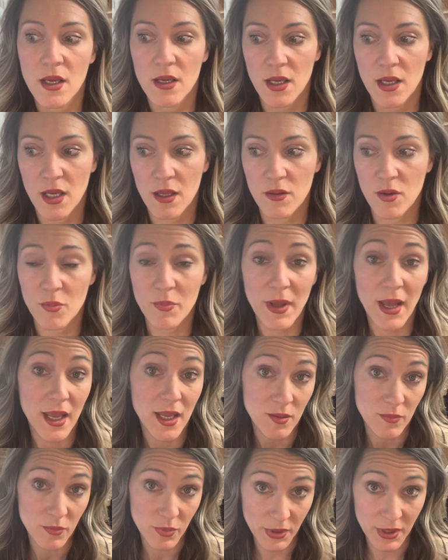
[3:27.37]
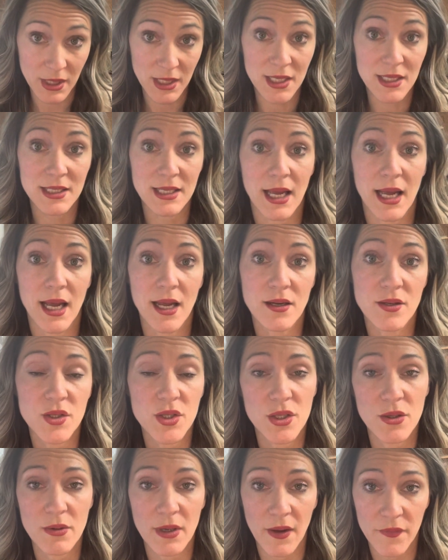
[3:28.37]
either pay in plenty of tax
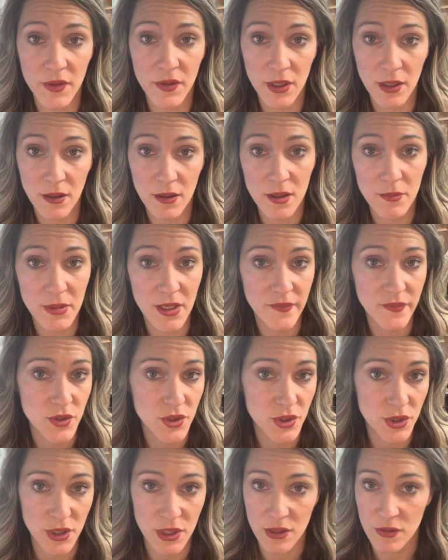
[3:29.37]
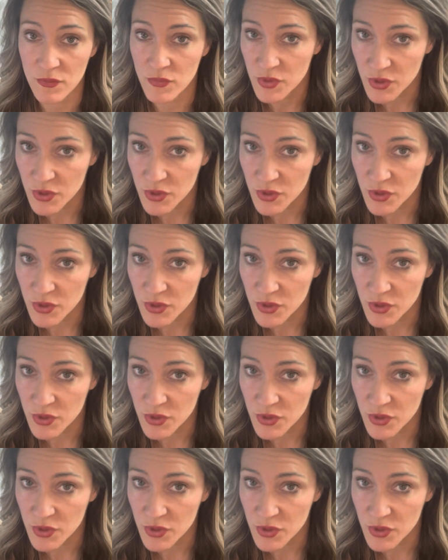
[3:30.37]
throughout the year to make for sure you